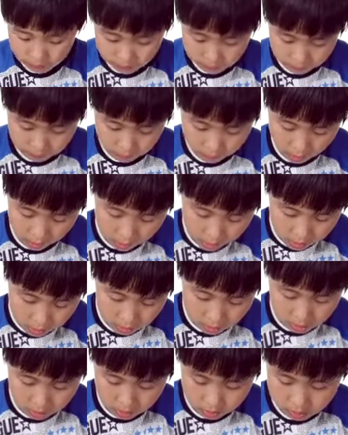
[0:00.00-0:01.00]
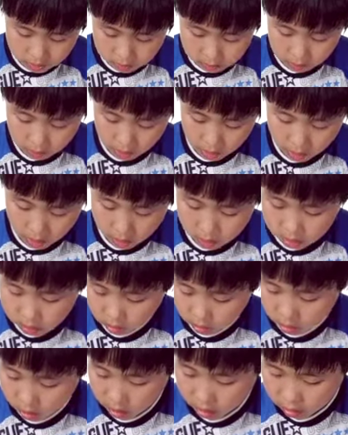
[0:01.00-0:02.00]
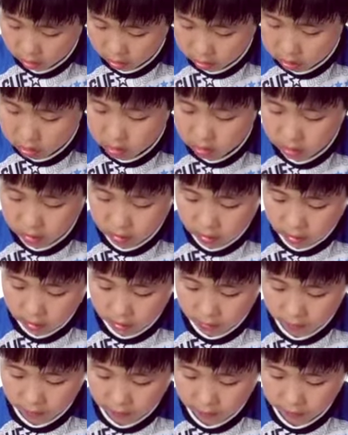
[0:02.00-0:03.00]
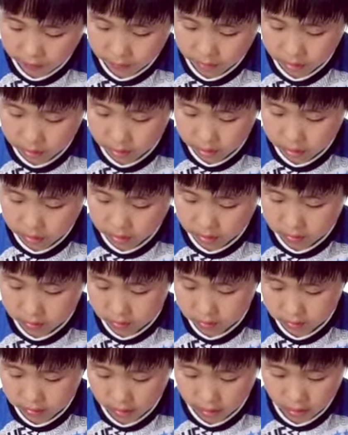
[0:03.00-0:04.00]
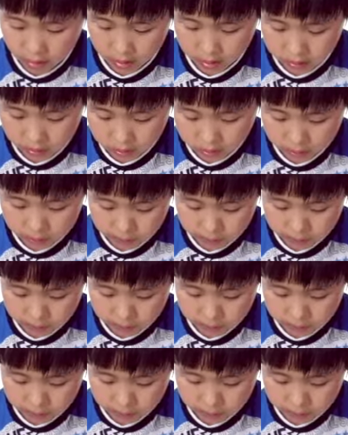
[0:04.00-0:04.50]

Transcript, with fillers: Val is mad and Vin is sad.